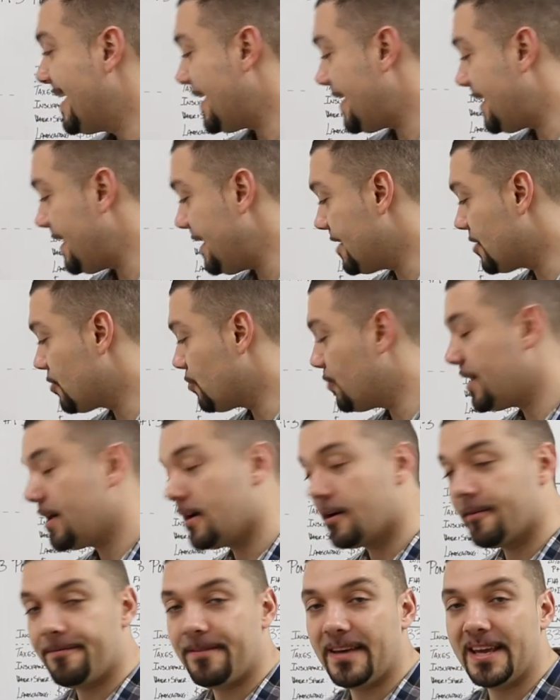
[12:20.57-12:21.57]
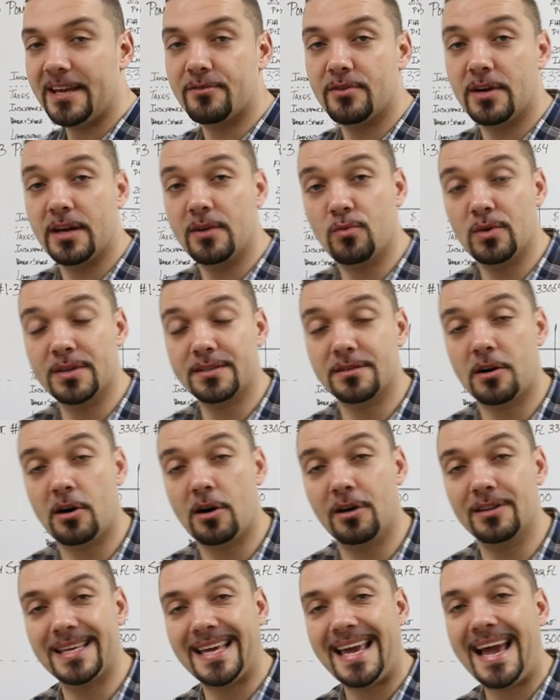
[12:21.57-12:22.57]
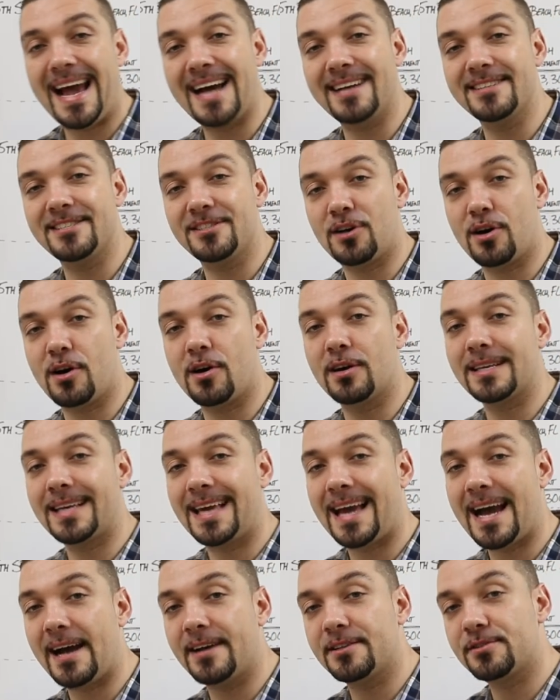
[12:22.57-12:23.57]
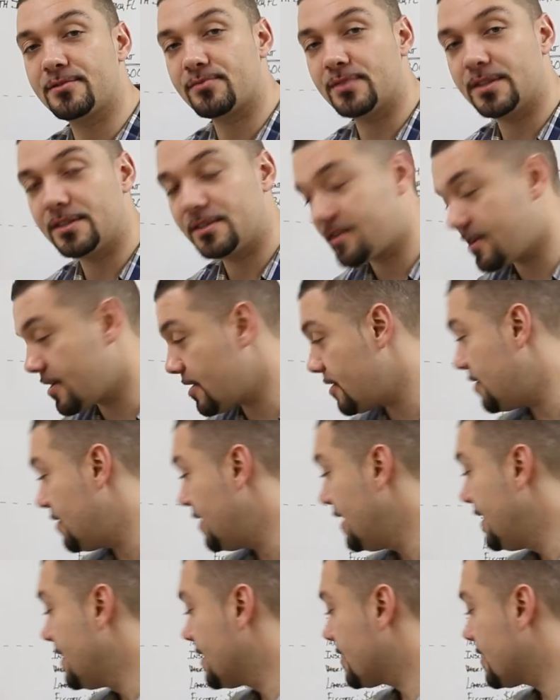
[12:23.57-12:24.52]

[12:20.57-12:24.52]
Here we are figuring what's called cash on cash return.